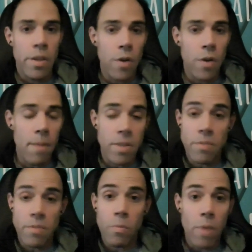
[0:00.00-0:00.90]
I met
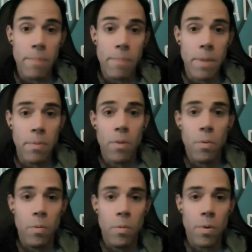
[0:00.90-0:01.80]
some great people
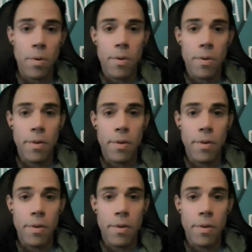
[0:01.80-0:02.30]
who were,